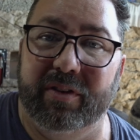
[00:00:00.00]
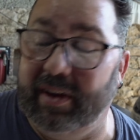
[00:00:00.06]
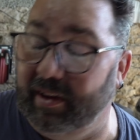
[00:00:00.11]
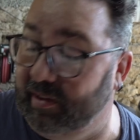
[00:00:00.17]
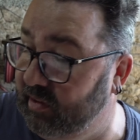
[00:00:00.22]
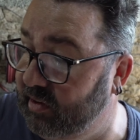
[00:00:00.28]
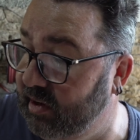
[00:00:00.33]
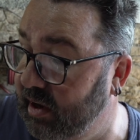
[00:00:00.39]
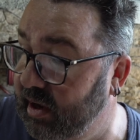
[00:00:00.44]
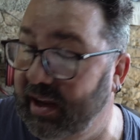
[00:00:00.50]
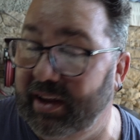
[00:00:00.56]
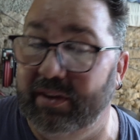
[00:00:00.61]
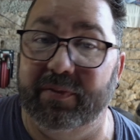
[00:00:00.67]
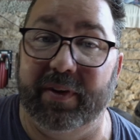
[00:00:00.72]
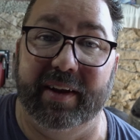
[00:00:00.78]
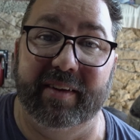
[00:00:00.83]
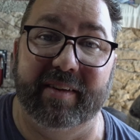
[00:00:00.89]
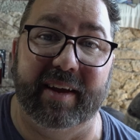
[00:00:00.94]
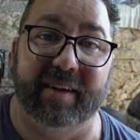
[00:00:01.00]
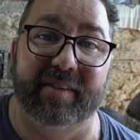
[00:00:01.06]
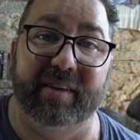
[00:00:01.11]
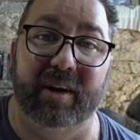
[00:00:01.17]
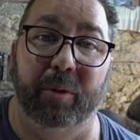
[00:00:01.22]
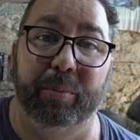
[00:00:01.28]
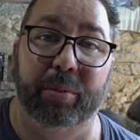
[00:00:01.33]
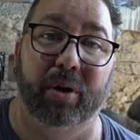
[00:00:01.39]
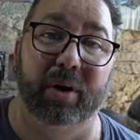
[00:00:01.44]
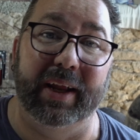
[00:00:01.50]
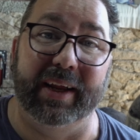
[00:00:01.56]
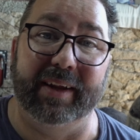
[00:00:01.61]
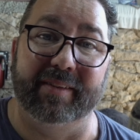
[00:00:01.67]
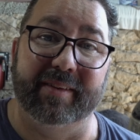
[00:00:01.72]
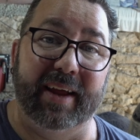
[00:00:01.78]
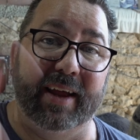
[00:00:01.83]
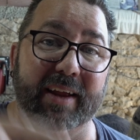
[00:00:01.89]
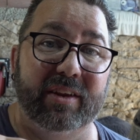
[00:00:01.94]
tester is fantastic. I'll put a link
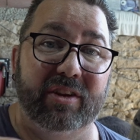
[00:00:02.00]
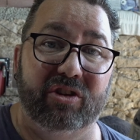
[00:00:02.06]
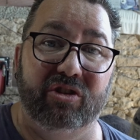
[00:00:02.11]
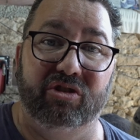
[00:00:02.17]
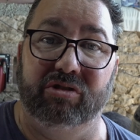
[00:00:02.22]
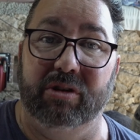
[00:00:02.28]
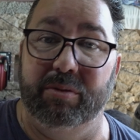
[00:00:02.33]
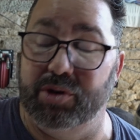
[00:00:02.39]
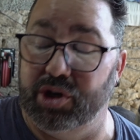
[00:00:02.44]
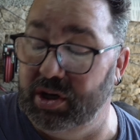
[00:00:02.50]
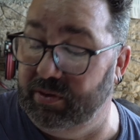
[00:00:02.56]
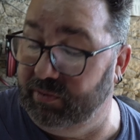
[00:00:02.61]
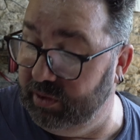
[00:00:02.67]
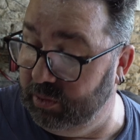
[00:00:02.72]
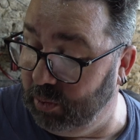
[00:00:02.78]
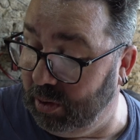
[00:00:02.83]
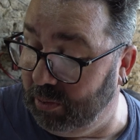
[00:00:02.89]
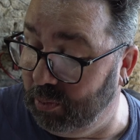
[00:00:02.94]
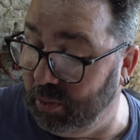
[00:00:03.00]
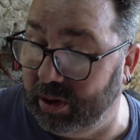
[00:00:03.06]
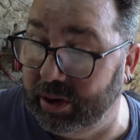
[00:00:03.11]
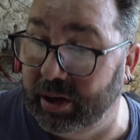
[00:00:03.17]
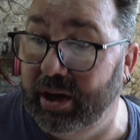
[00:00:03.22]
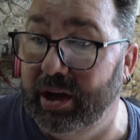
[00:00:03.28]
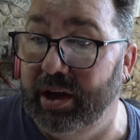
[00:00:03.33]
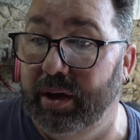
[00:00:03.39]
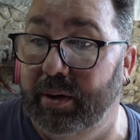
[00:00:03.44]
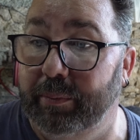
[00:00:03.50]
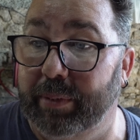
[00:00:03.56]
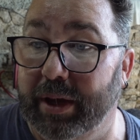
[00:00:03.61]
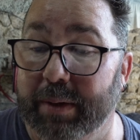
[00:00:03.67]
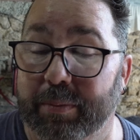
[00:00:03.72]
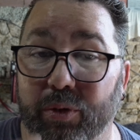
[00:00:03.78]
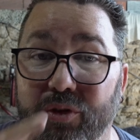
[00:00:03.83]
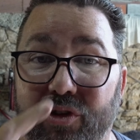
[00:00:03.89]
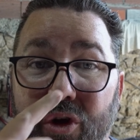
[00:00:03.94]
to that in the description if you want one.
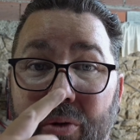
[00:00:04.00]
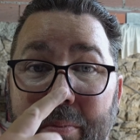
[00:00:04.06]
People do